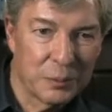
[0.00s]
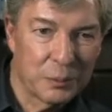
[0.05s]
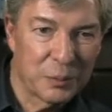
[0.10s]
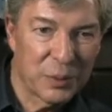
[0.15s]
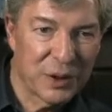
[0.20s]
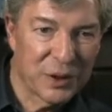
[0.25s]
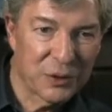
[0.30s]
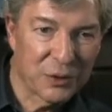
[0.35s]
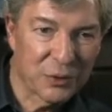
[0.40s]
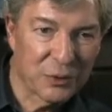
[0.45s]

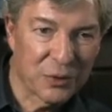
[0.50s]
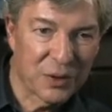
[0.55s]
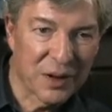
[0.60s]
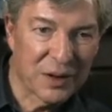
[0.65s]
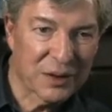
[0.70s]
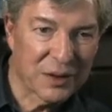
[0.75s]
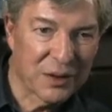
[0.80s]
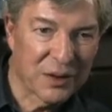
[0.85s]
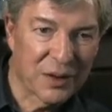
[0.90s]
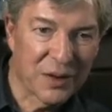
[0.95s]
Peter
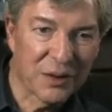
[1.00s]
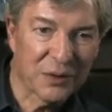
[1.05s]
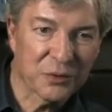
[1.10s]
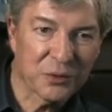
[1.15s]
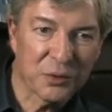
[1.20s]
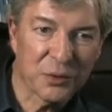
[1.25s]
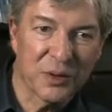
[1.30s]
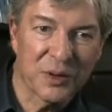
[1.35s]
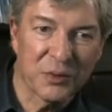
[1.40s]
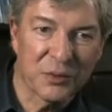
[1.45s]
Drucker, all
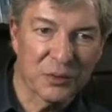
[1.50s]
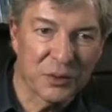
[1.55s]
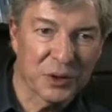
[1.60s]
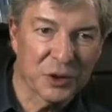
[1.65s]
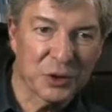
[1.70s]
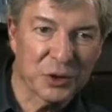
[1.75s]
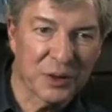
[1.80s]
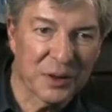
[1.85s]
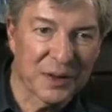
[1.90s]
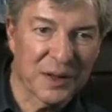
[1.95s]
three of
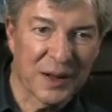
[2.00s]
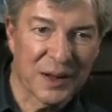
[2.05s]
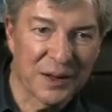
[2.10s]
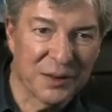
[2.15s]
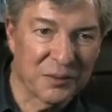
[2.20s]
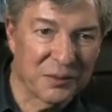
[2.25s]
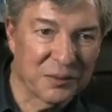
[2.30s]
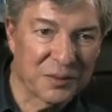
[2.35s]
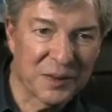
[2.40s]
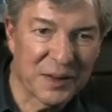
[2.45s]
which are kind
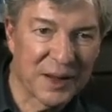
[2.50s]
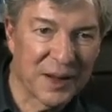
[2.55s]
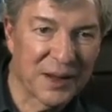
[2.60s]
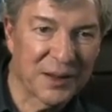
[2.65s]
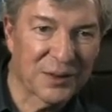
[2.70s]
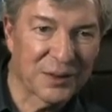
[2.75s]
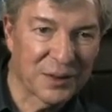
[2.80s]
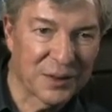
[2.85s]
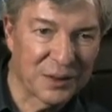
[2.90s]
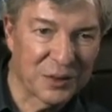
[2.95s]
of
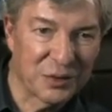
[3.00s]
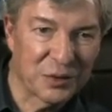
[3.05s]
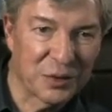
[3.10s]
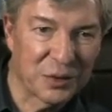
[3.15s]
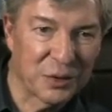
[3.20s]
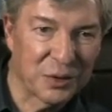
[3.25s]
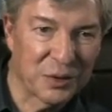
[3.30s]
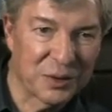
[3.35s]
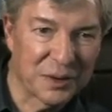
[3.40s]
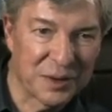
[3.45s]

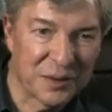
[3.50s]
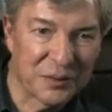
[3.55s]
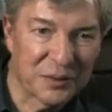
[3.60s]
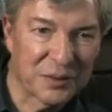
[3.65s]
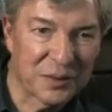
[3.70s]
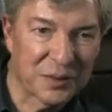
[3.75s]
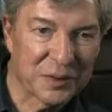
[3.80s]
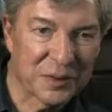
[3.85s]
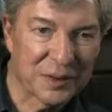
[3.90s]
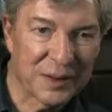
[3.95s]
counterintuitive,
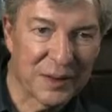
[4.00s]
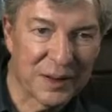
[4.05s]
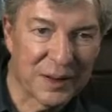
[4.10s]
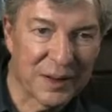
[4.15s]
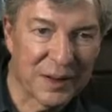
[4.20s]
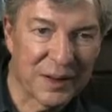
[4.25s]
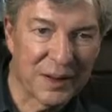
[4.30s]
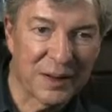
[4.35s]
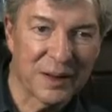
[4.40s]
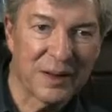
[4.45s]

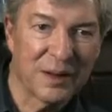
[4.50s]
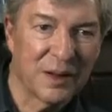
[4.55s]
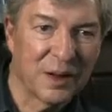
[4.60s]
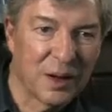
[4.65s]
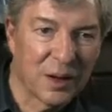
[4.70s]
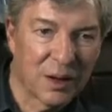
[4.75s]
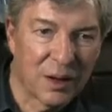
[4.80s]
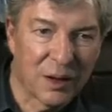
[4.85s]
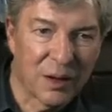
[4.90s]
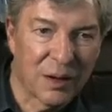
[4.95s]

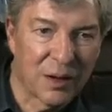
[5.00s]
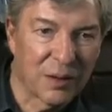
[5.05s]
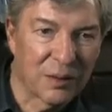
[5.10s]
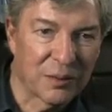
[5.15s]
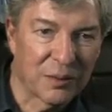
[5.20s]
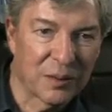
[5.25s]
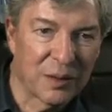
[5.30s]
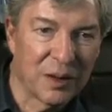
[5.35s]
are